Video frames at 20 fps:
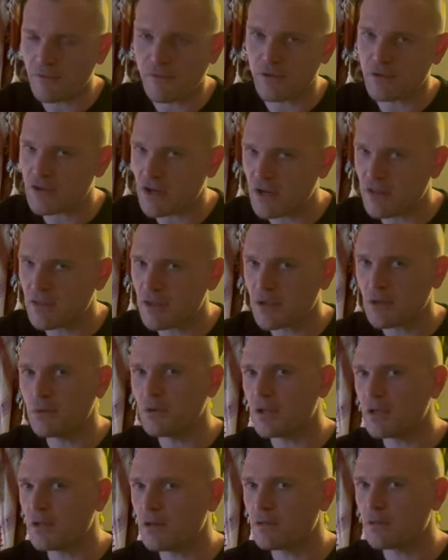if there's anything you
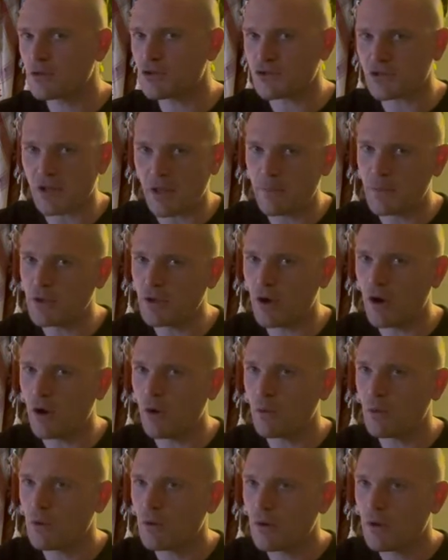need, just let me
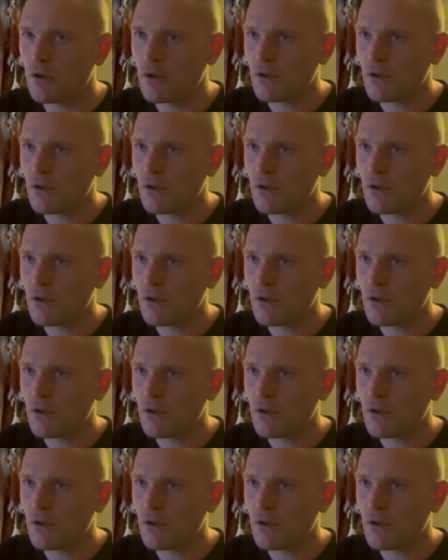know.